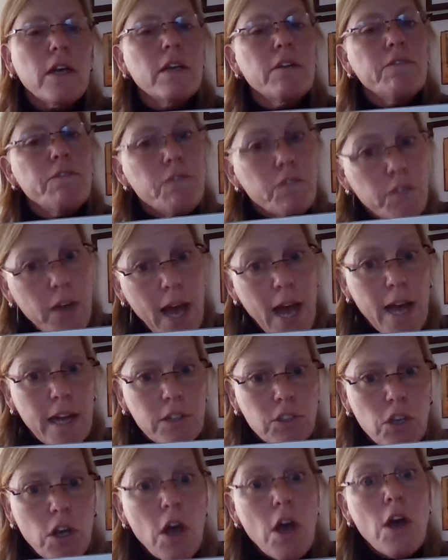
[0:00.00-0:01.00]
In
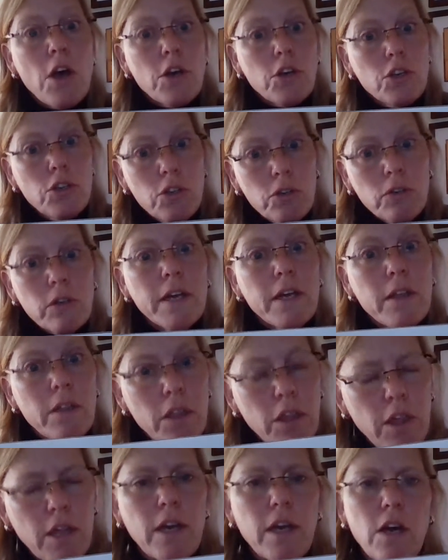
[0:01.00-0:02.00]
fact, you can
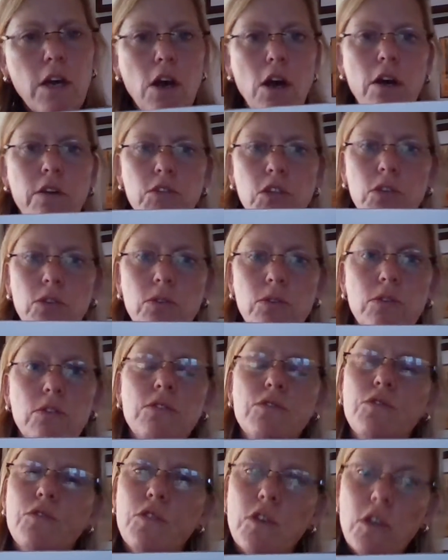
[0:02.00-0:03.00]
think of
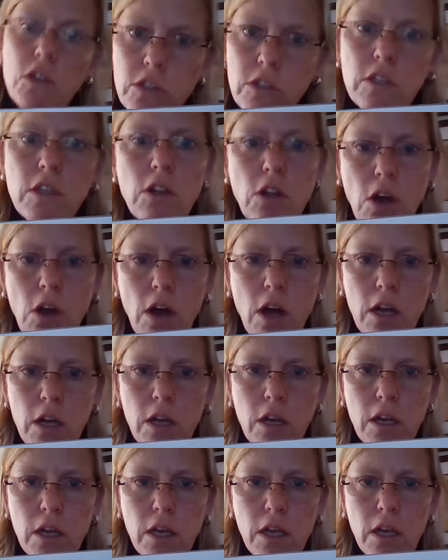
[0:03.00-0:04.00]
Newton's first
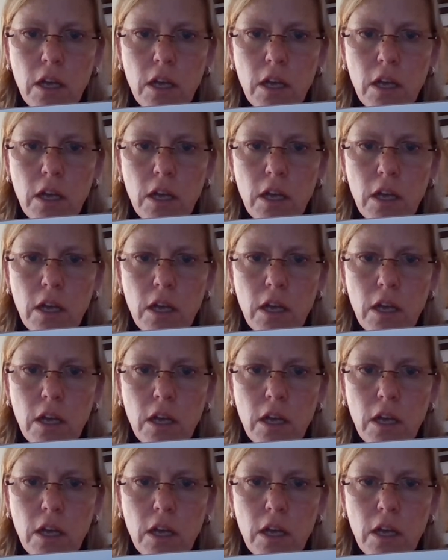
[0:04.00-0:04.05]
law